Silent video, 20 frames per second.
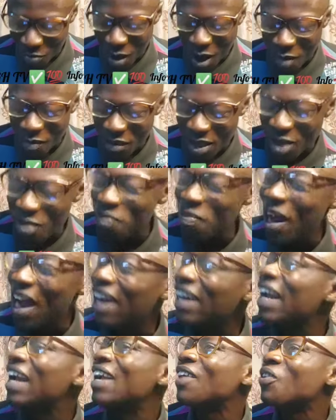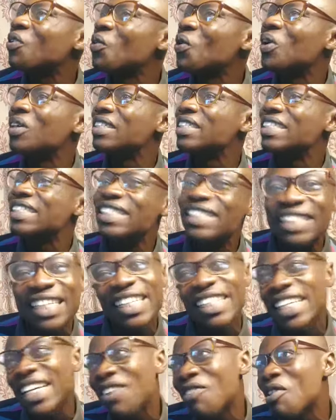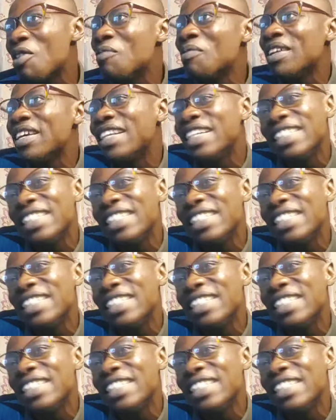Mommy, pana no want to be saying